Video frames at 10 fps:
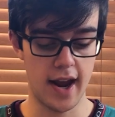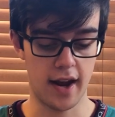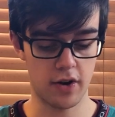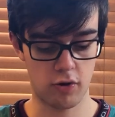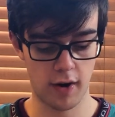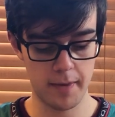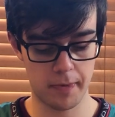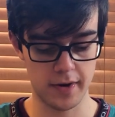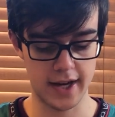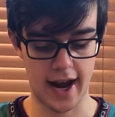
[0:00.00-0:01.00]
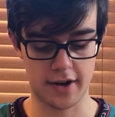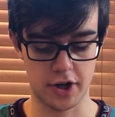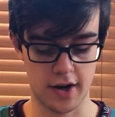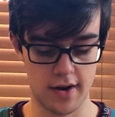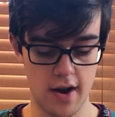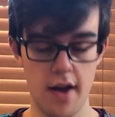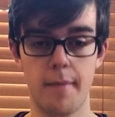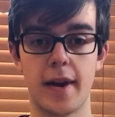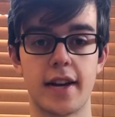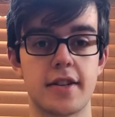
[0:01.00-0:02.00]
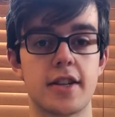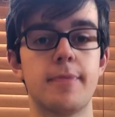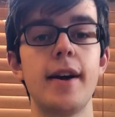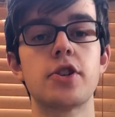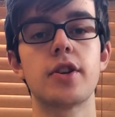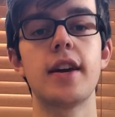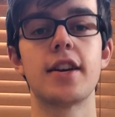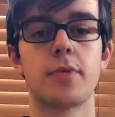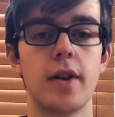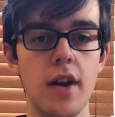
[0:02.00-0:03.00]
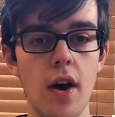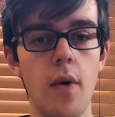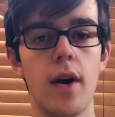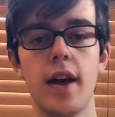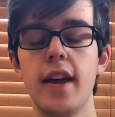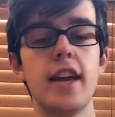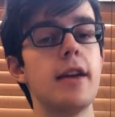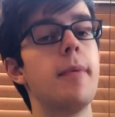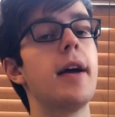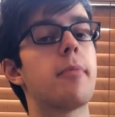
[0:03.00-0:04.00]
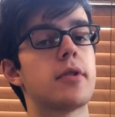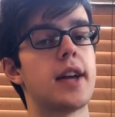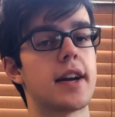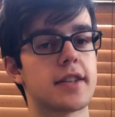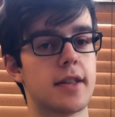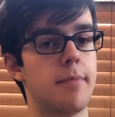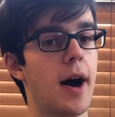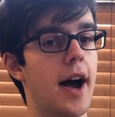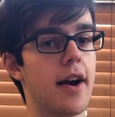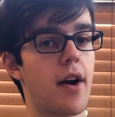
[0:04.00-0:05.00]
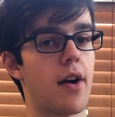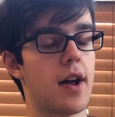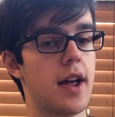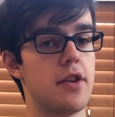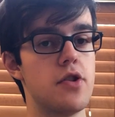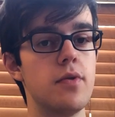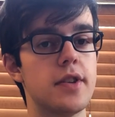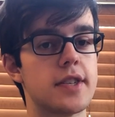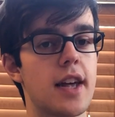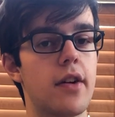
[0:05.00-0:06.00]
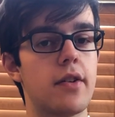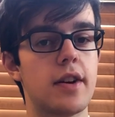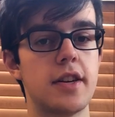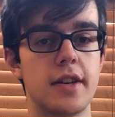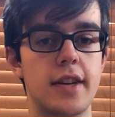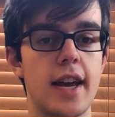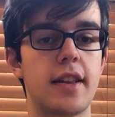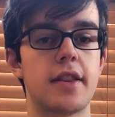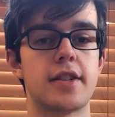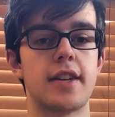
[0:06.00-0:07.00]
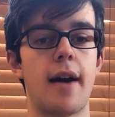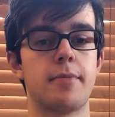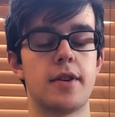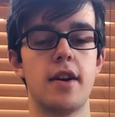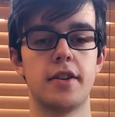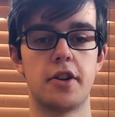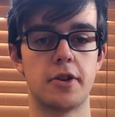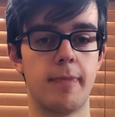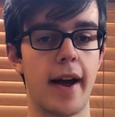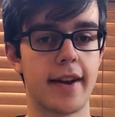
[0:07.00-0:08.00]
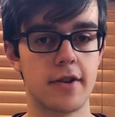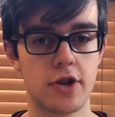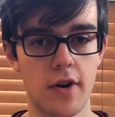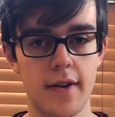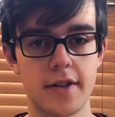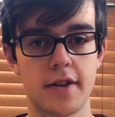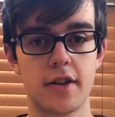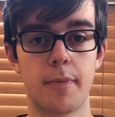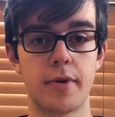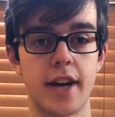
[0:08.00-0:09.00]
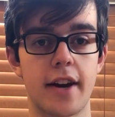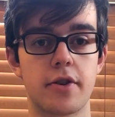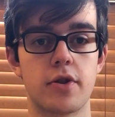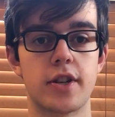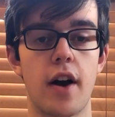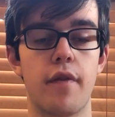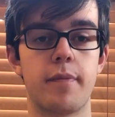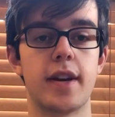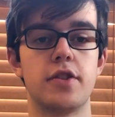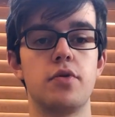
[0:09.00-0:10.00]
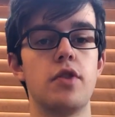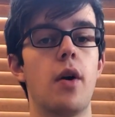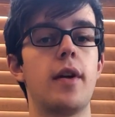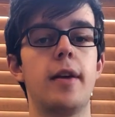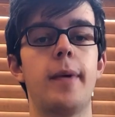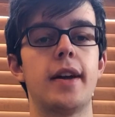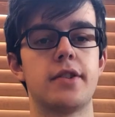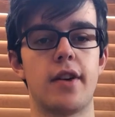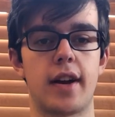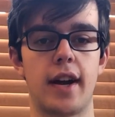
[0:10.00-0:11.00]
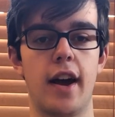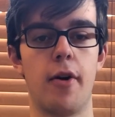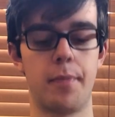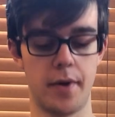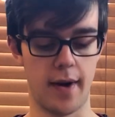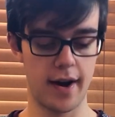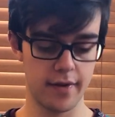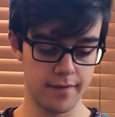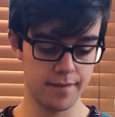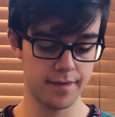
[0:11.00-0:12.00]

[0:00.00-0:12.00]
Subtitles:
and great protection because, especially as we know, eBay protects the buyer, and you, the seller, need to take the steps such as buying insurance to protect yourself because you know eBay is not going to help you out.